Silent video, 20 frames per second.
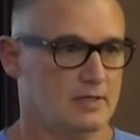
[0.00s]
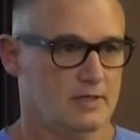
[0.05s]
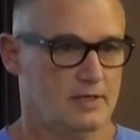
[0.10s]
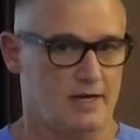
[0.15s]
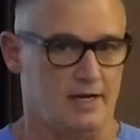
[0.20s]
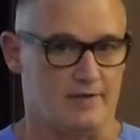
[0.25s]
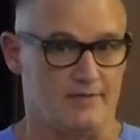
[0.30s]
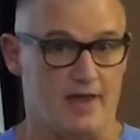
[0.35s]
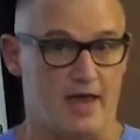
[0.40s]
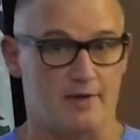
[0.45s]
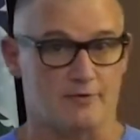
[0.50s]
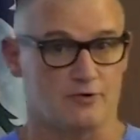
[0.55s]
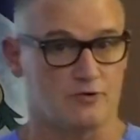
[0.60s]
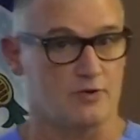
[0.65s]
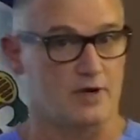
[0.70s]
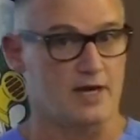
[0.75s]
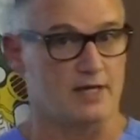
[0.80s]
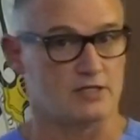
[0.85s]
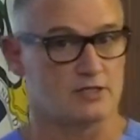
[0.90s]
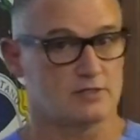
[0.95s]
And that
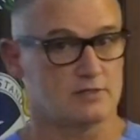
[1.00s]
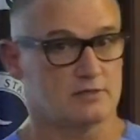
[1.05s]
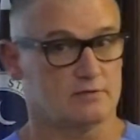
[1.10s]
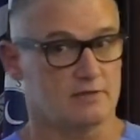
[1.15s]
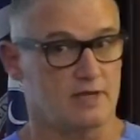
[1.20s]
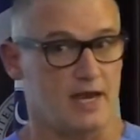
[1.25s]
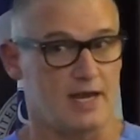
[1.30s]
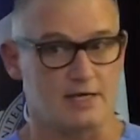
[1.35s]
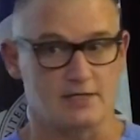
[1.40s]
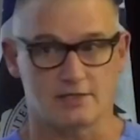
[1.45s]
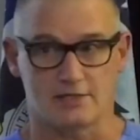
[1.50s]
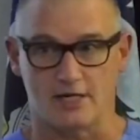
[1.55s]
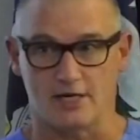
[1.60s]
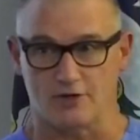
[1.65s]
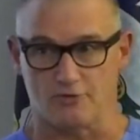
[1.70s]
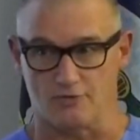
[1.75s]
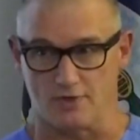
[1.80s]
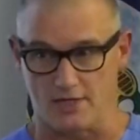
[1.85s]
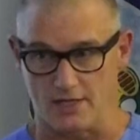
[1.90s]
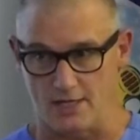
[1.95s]
creates
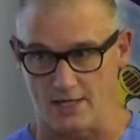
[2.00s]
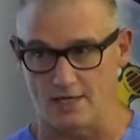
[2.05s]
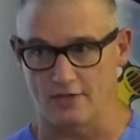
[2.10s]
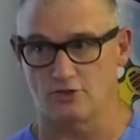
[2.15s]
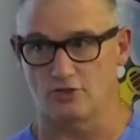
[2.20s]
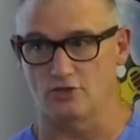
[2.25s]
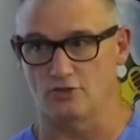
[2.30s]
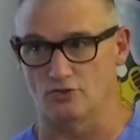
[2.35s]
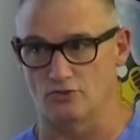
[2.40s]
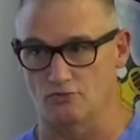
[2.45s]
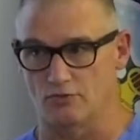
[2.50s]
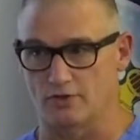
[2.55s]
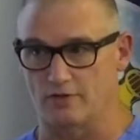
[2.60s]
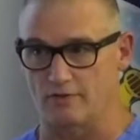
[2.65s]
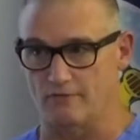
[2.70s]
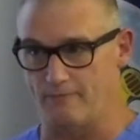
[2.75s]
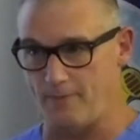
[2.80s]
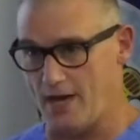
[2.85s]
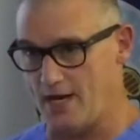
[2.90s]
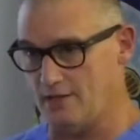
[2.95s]
asynchrony, issues with
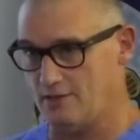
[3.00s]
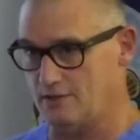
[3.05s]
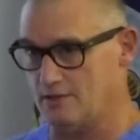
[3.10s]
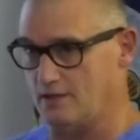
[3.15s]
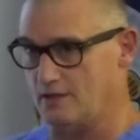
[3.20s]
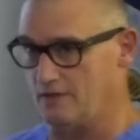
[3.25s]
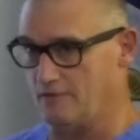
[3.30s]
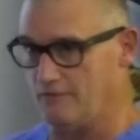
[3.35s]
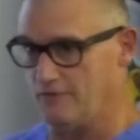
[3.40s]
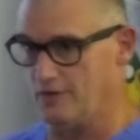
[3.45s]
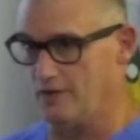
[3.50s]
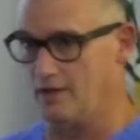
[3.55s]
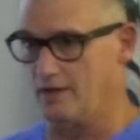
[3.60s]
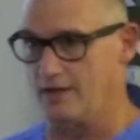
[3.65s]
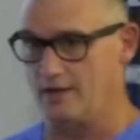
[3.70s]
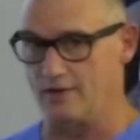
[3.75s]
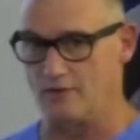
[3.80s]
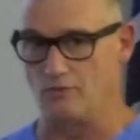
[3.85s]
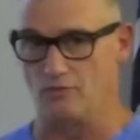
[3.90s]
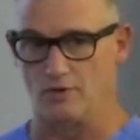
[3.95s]
the patient and the
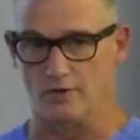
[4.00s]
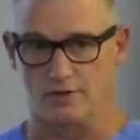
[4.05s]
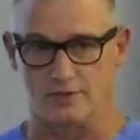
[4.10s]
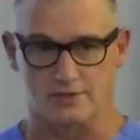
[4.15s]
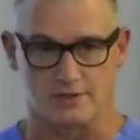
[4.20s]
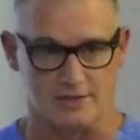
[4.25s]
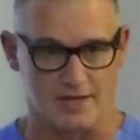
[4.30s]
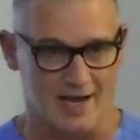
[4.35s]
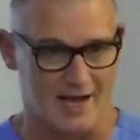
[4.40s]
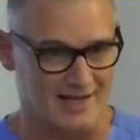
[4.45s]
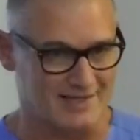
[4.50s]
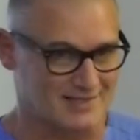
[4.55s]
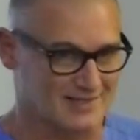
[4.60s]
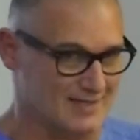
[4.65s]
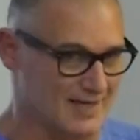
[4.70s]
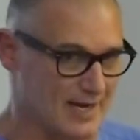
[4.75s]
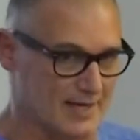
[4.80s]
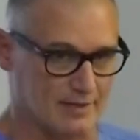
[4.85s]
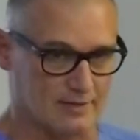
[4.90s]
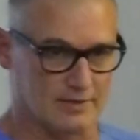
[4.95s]
ventilator where it's not
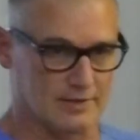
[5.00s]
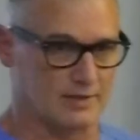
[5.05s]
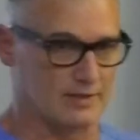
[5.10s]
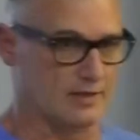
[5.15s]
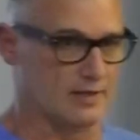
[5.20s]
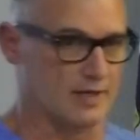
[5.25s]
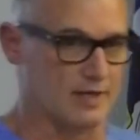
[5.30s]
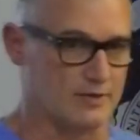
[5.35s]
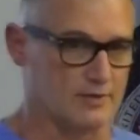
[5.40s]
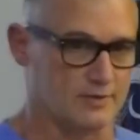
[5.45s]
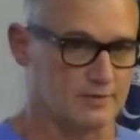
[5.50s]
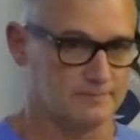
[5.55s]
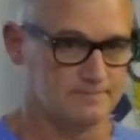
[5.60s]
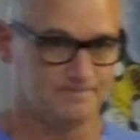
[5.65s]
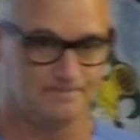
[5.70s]
cycling together.